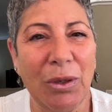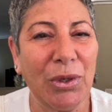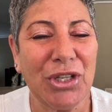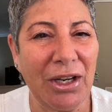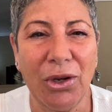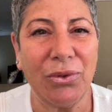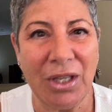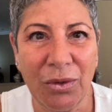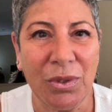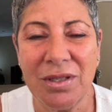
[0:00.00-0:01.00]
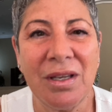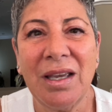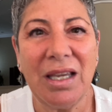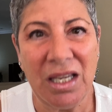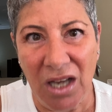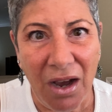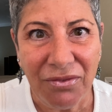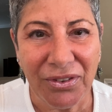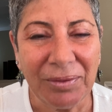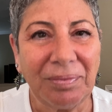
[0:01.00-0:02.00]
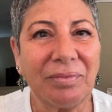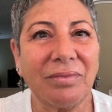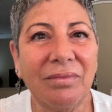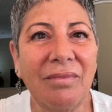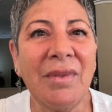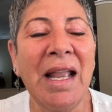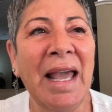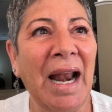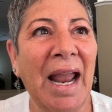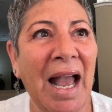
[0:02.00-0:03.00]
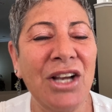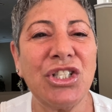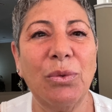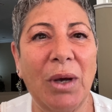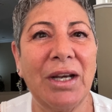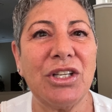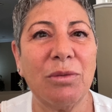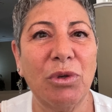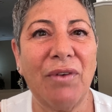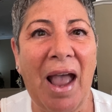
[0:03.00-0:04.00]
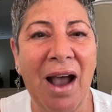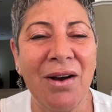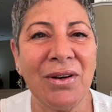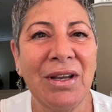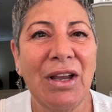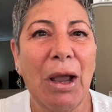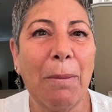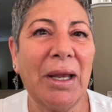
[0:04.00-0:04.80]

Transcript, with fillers: which I don't think was enough. And I actually wanted to move out, but